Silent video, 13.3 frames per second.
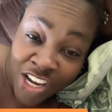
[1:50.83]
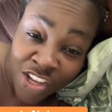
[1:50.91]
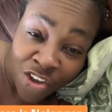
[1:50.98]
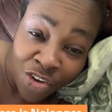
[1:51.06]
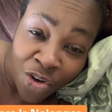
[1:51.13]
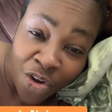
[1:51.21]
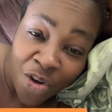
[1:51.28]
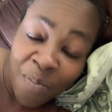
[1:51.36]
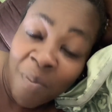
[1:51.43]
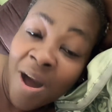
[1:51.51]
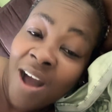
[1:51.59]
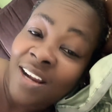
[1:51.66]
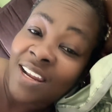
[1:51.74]
you go,
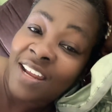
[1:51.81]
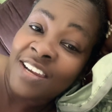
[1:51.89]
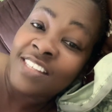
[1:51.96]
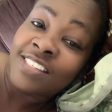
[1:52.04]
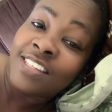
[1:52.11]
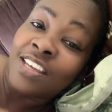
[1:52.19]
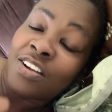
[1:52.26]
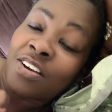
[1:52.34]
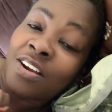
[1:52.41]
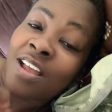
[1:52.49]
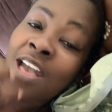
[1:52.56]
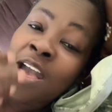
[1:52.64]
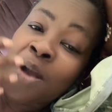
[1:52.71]
Markland is there.
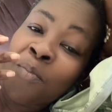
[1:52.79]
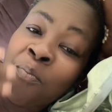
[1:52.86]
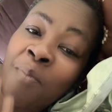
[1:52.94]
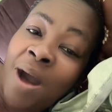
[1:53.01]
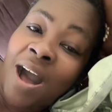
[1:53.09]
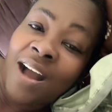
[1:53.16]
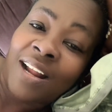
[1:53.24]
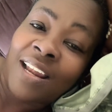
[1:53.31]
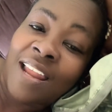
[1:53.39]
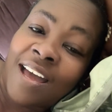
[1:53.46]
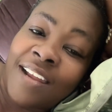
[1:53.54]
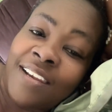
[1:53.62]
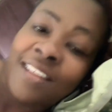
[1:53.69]

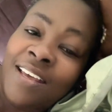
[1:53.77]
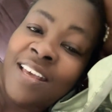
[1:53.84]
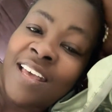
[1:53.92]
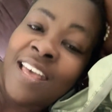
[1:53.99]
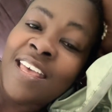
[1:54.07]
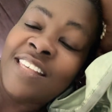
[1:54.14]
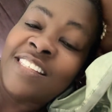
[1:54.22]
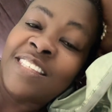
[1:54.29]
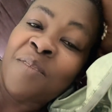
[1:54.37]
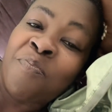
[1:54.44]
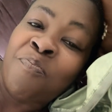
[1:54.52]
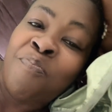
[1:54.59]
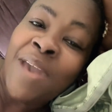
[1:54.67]
Markland is the
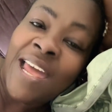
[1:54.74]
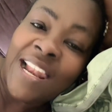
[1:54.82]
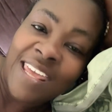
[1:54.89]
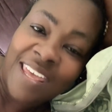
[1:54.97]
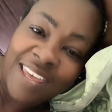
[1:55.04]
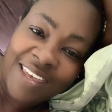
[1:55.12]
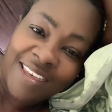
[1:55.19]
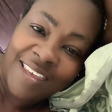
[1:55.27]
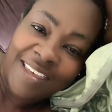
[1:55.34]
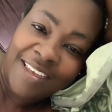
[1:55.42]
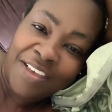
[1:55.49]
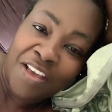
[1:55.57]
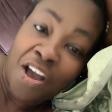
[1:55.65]
belly
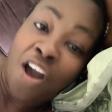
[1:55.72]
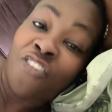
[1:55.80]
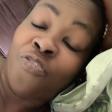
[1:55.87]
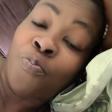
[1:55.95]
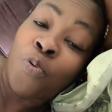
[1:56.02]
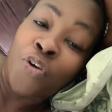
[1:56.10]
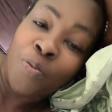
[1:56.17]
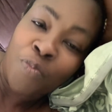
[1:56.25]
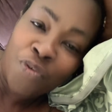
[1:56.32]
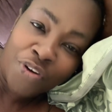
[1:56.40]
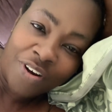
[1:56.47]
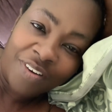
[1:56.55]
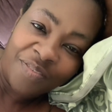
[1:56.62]
of
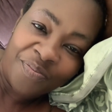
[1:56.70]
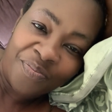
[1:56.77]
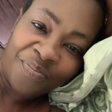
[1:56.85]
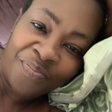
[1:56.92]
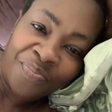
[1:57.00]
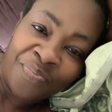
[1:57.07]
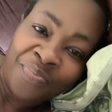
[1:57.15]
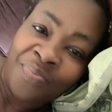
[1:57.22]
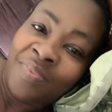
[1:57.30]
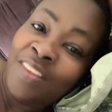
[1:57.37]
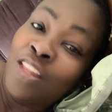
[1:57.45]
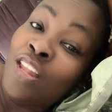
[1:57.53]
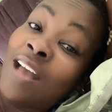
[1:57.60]
Portmore.
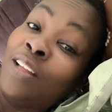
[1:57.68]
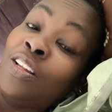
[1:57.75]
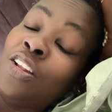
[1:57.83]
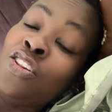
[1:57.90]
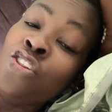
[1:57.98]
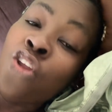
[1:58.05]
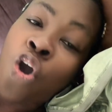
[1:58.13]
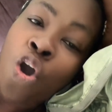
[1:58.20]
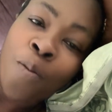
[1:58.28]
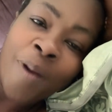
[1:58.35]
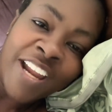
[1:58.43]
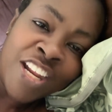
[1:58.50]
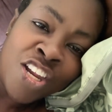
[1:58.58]

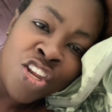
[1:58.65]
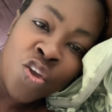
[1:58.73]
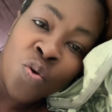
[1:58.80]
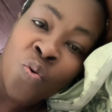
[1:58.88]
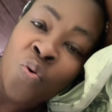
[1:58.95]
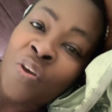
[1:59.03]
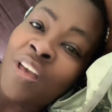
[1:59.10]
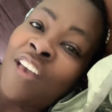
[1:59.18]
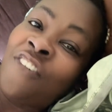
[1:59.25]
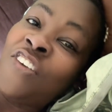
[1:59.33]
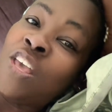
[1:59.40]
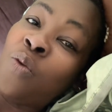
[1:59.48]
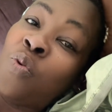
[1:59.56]
Nobody knew if
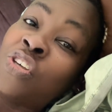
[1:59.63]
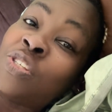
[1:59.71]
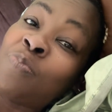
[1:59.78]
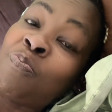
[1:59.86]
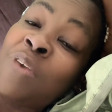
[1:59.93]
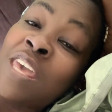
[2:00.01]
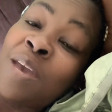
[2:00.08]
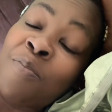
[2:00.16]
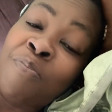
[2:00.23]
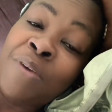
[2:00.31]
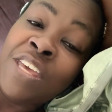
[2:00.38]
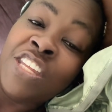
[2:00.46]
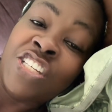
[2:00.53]
he was
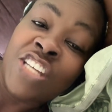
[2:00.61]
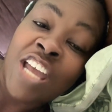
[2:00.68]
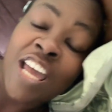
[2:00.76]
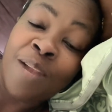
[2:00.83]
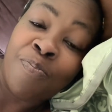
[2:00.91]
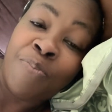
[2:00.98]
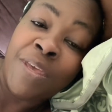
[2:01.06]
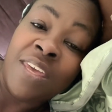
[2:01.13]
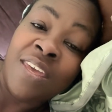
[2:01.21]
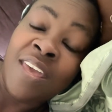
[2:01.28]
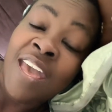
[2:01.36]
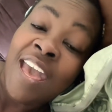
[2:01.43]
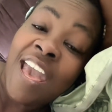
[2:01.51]
PNP, JLP,
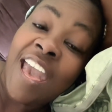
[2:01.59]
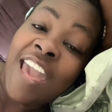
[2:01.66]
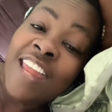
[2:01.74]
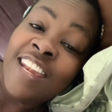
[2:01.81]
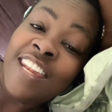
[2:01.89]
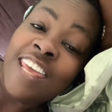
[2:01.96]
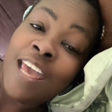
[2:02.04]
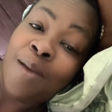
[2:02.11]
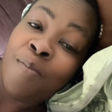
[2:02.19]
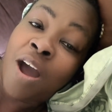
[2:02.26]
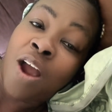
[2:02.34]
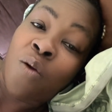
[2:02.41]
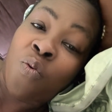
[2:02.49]
NDM
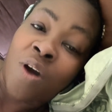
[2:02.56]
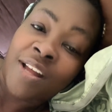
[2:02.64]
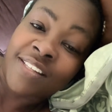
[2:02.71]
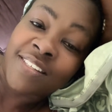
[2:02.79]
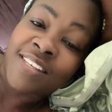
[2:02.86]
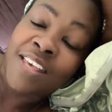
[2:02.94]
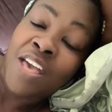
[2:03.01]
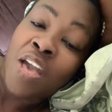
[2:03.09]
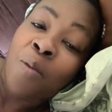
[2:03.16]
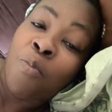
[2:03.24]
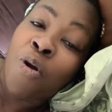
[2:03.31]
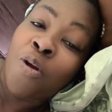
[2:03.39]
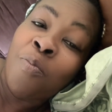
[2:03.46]
or what. But